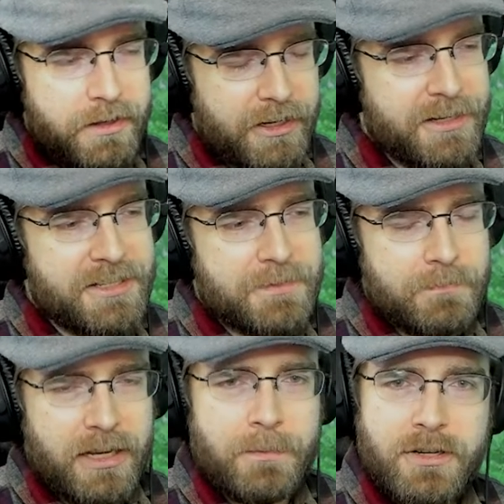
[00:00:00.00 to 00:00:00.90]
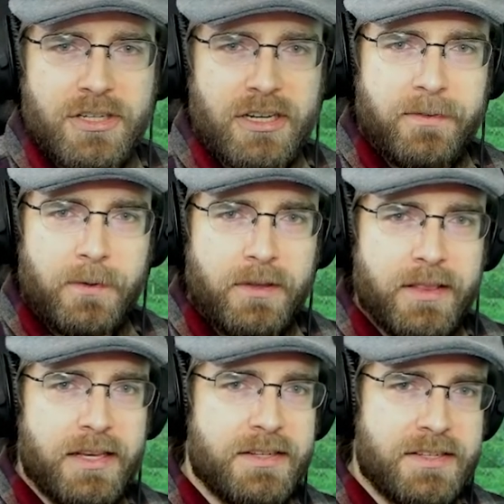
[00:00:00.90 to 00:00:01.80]
Anyways, I appreciate everyone
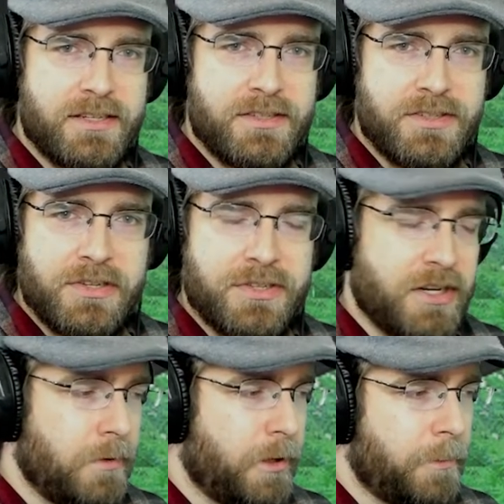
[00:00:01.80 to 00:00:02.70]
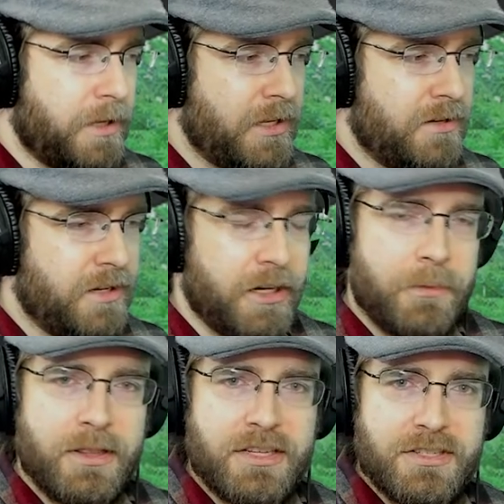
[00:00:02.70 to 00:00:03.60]
that is still sticking with me, and
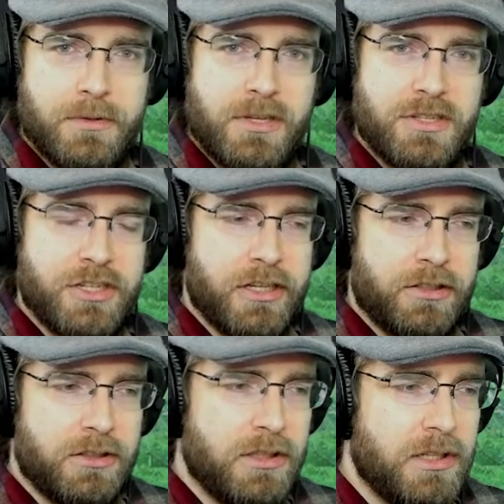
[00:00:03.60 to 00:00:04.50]
anyone that's new to this channel.